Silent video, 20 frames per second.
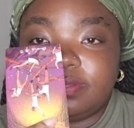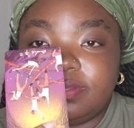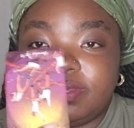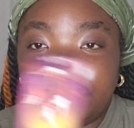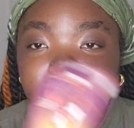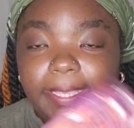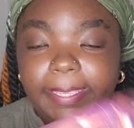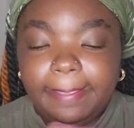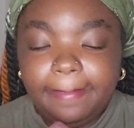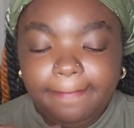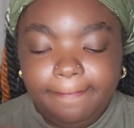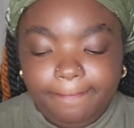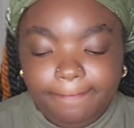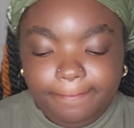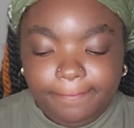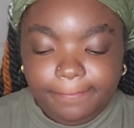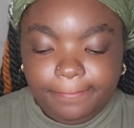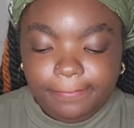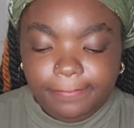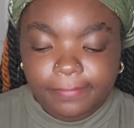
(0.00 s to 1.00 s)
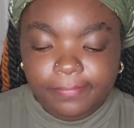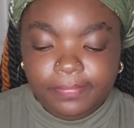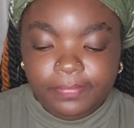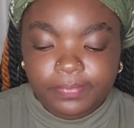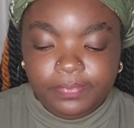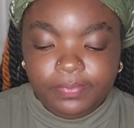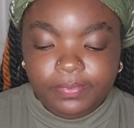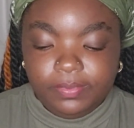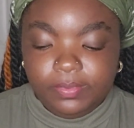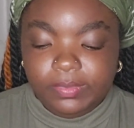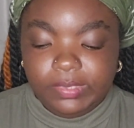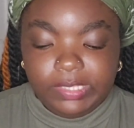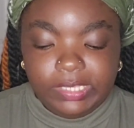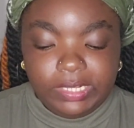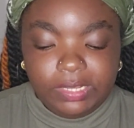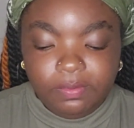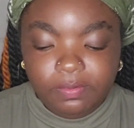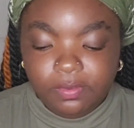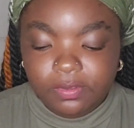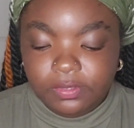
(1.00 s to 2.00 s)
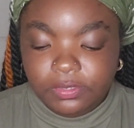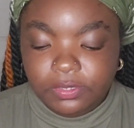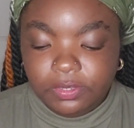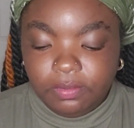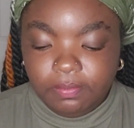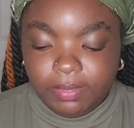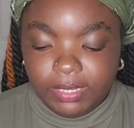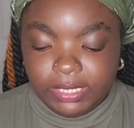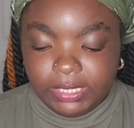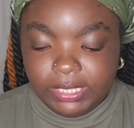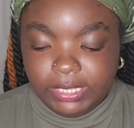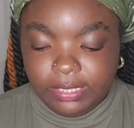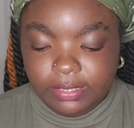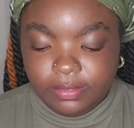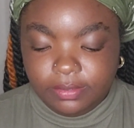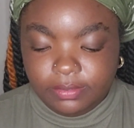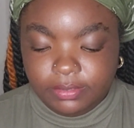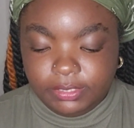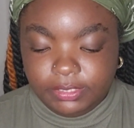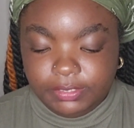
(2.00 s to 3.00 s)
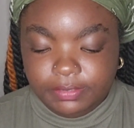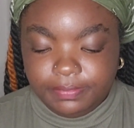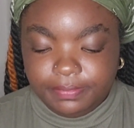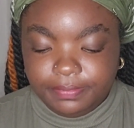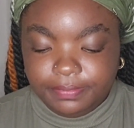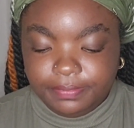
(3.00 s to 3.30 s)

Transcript: Okay. They don't want nobody else